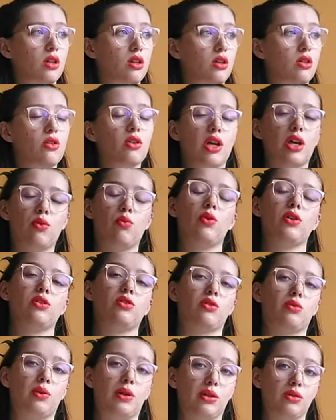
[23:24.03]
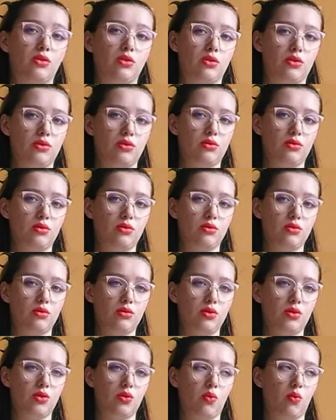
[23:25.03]
Look at what's around you.
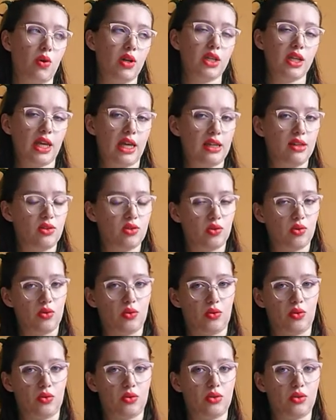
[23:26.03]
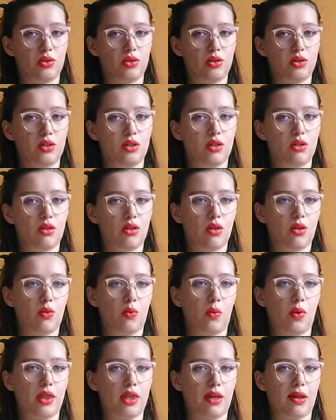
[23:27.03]
What can you use
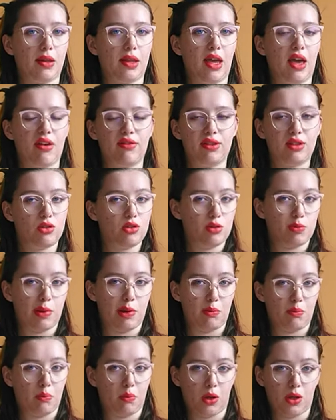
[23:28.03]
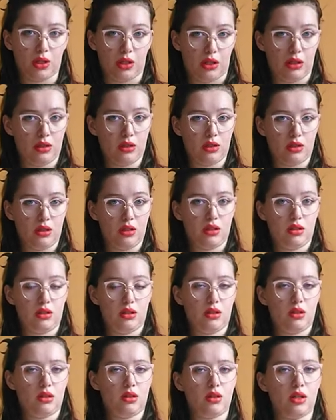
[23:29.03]
without having to spend money?
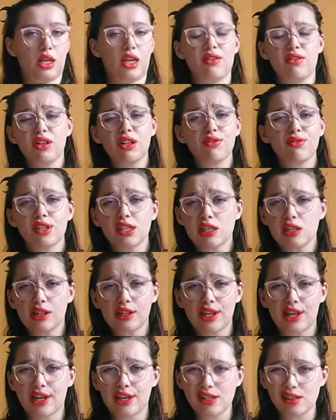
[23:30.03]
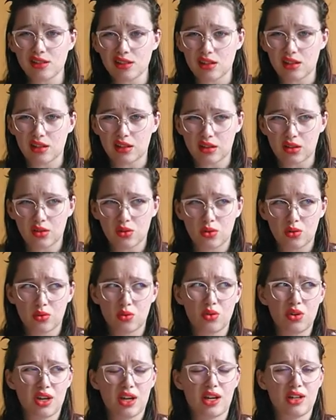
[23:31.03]
Even if it's not aesthetic, who
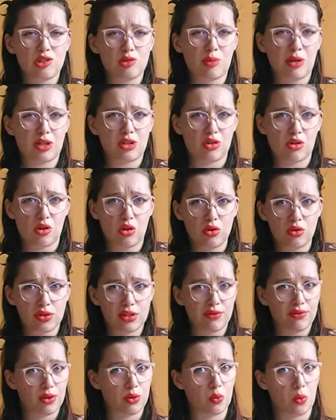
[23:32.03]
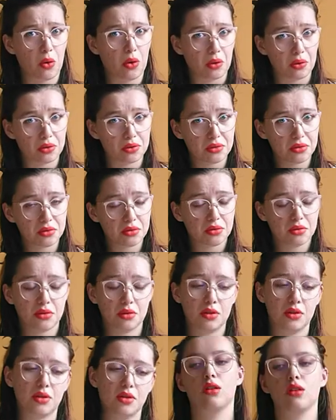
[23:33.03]
cares about the looks if it works?
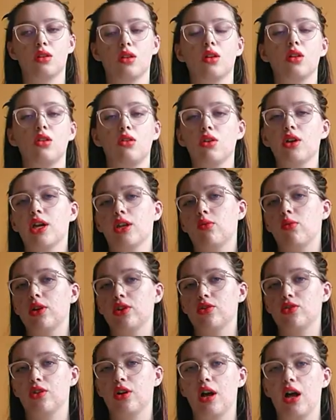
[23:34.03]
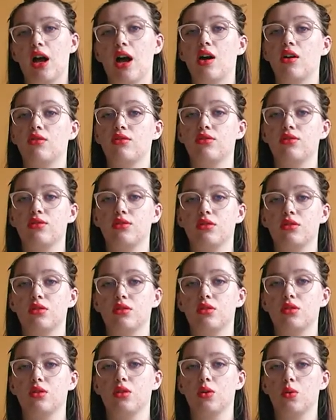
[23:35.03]
Look at what you have,
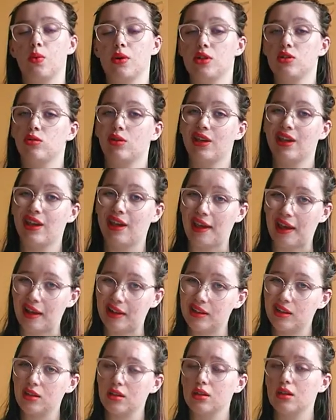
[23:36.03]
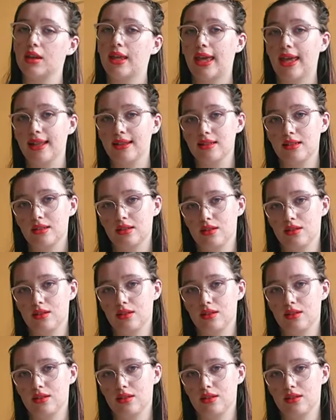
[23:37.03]
what you can get,